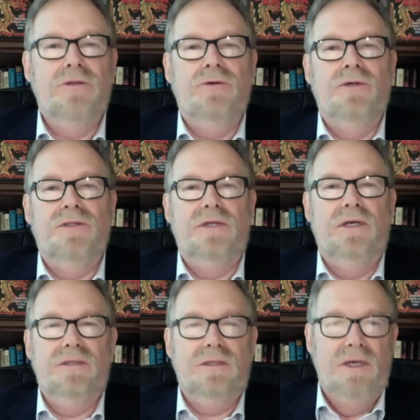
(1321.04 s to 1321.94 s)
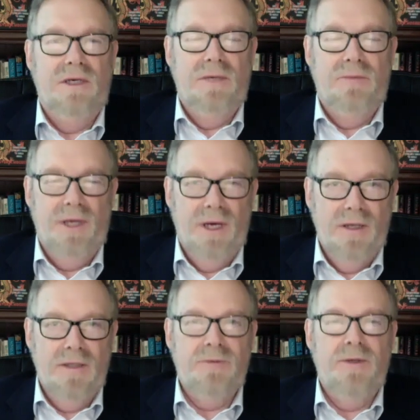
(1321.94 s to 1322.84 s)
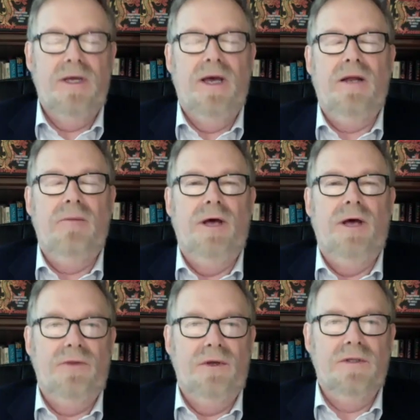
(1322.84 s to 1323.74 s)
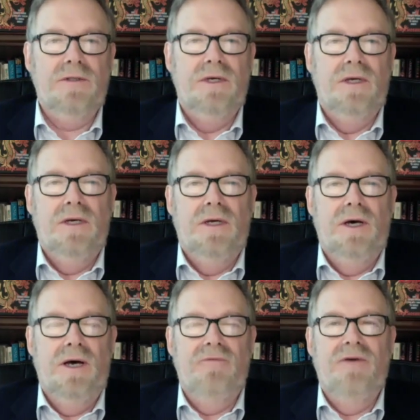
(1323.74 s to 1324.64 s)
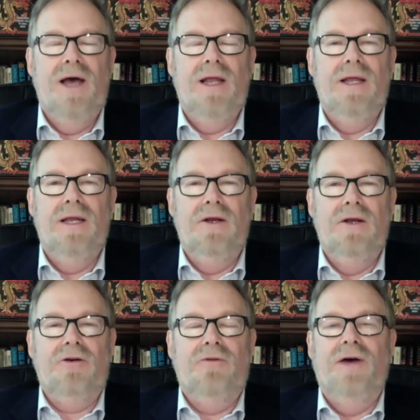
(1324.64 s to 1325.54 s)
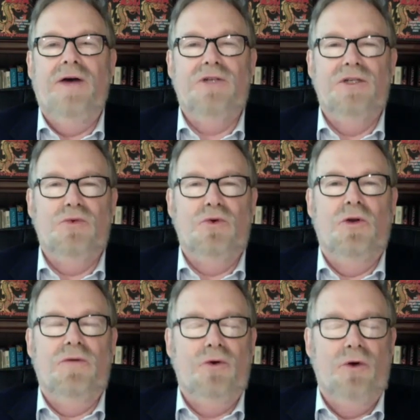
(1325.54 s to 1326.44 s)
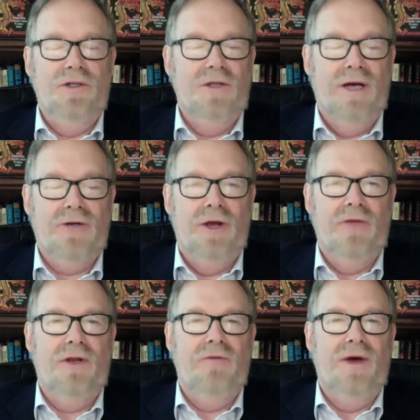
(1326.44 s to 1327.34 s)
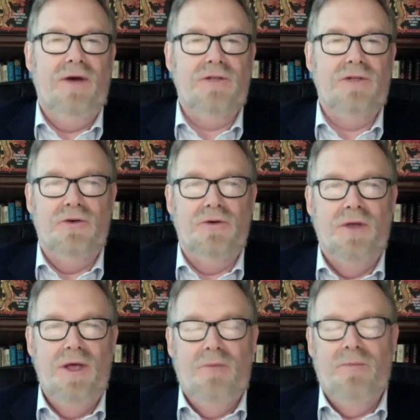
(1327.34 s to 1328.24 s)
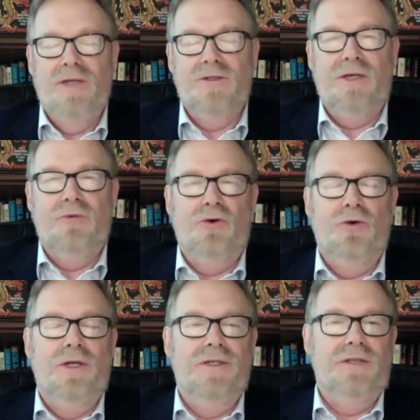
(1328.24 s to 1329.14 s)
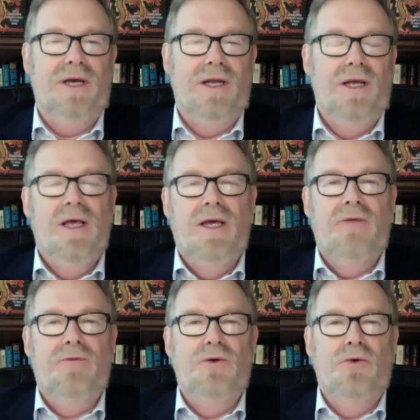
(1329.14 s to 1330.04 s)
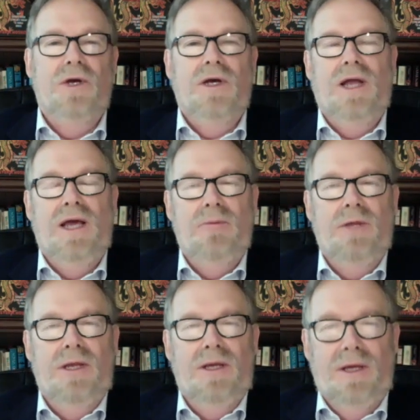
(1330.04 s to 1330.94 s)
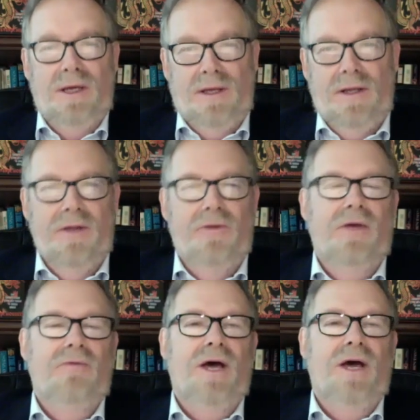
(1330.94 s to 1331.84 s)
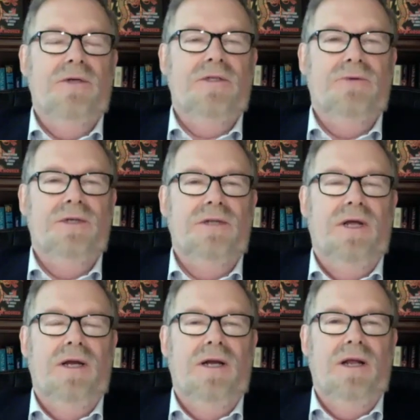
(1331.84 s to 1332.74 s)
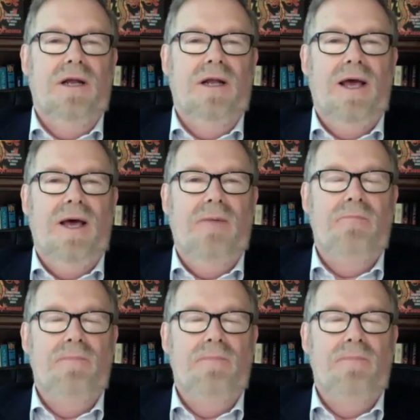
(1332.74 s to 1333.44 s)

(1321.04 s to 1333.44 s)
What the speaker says: who has since begun to speak out about this, violating Dr. Fauci's rule, of course, Dr. Anthony Fauci, whose basic rule is that if you claim that the virus originated in a lab